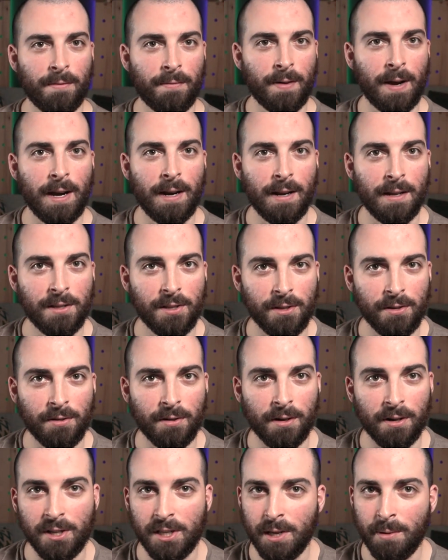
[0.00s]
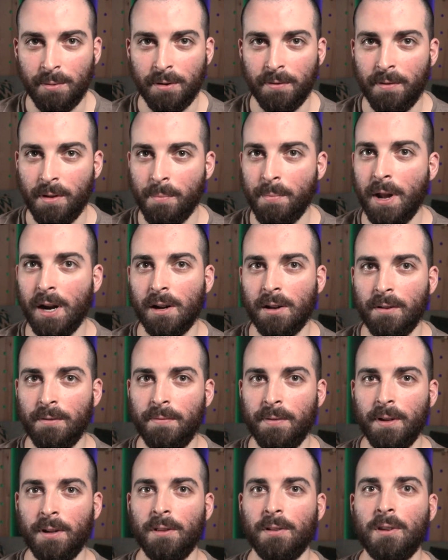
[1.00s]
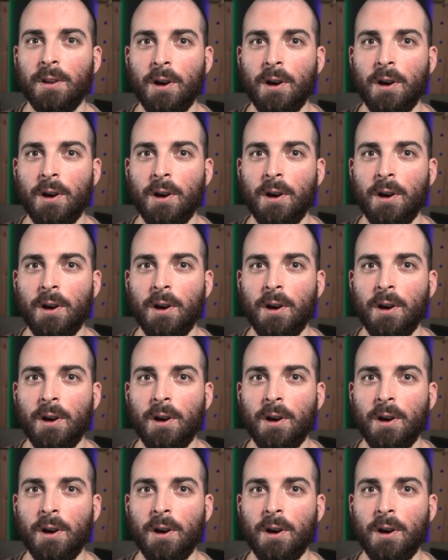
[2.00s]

finance student or someone from the medical field,